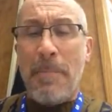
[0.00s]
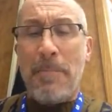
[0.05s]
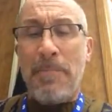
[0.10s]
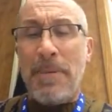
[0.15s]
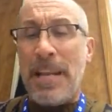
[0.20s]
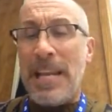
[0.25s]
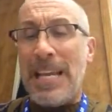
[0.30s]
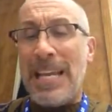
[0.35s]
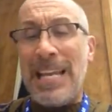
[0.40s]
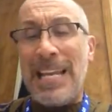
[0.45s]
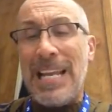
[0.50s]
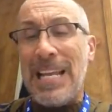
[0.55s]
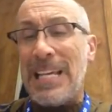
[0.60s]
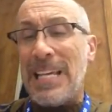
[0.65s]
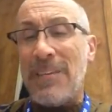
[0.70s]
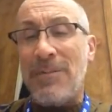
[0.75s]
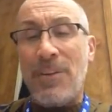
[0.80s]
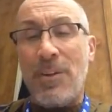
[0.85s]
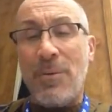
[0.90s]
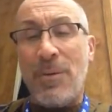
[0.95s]
"But I cannot
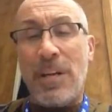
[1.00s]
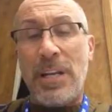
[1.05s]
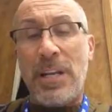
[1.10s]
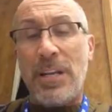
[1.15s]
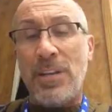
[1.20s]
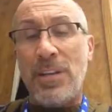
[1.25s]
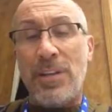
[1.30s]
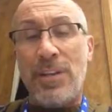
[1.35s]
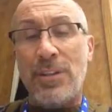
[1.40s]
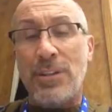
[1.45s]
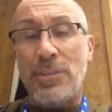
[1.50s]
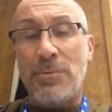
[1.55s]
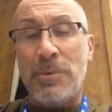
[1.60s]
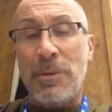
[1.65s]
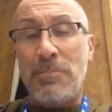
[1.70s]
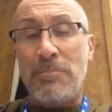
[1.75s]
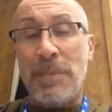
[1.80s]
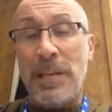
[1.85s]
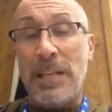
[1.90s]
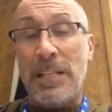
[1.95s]
give you any
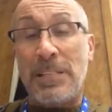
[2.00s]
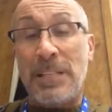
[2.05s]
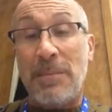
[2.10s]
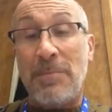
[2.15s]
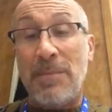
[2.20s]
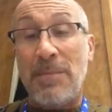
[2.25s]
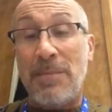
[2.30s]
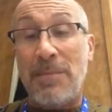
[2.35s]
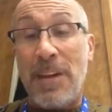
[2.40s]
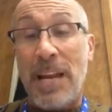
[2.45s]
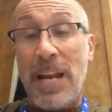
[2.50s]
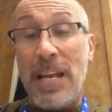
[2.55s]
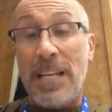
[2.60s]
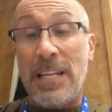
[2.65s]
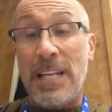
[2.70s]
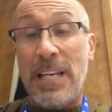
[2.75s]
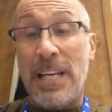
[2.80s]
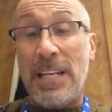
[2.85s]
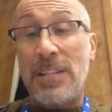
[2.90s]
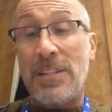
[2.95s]
encouragement because I'm
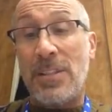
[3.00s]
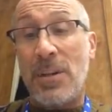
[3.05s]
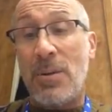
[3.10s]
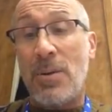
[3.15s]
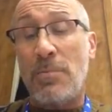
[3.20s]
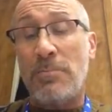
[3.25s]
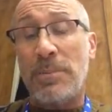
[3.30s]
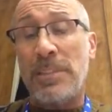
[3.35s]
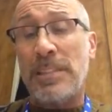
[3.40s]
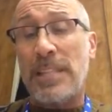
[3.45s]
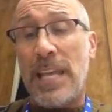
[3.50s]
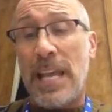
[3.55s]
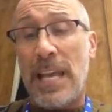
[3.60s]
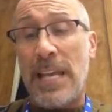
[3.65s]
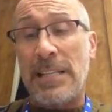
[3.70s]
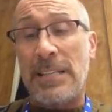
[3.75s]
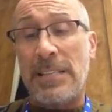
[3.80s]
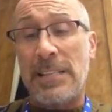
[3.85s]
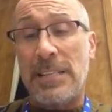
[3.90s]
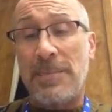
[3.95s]
afraid it is a hopeless
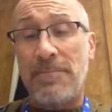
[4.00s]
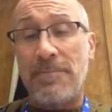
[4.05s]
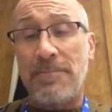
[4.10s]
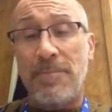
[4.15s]
case.